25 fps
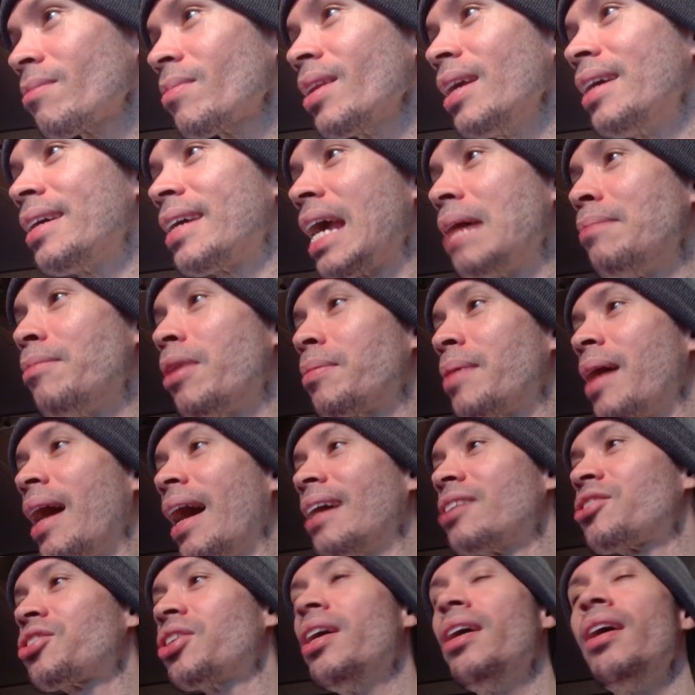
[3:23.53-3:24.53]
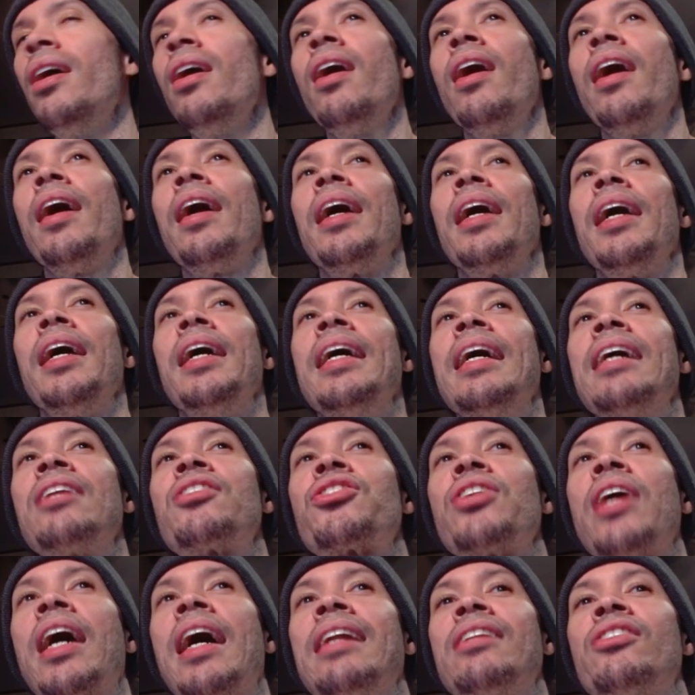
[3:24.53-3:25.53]
It came up, guys. It
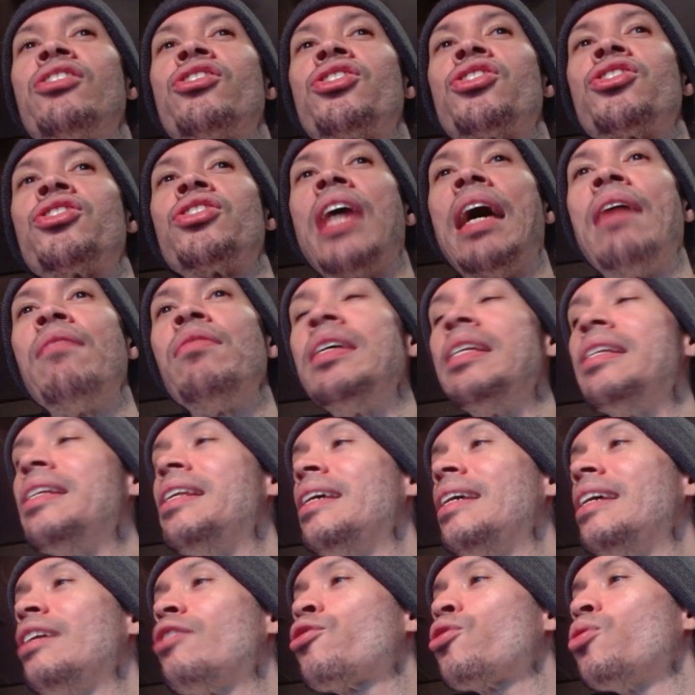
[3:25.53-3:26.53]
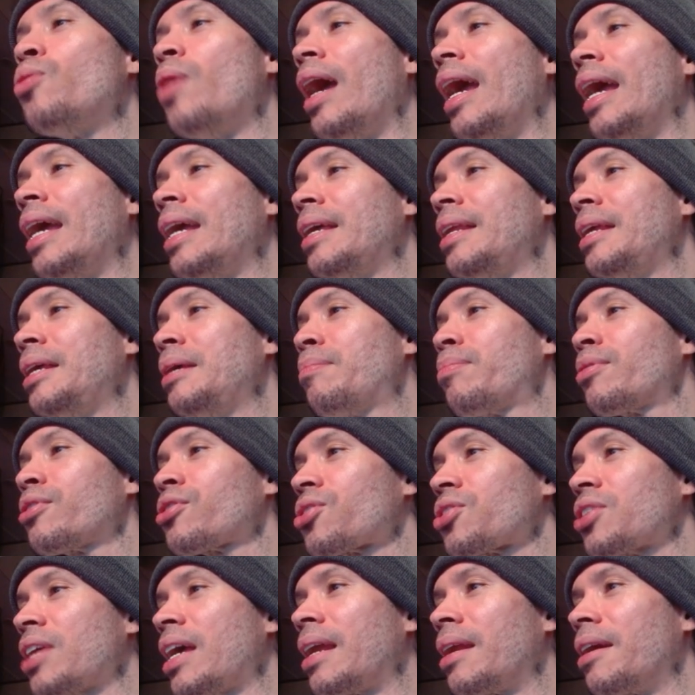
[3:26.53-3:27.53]
said 70 to
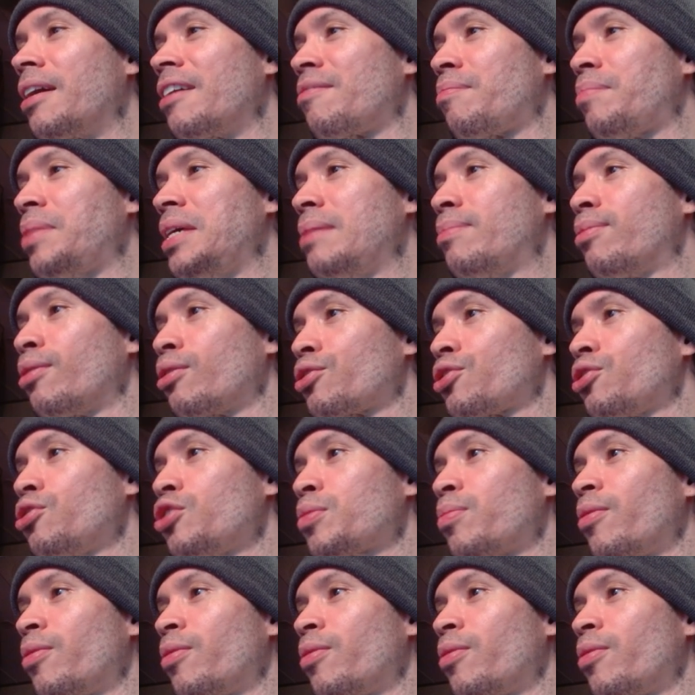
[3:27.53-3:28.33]
80% of people choose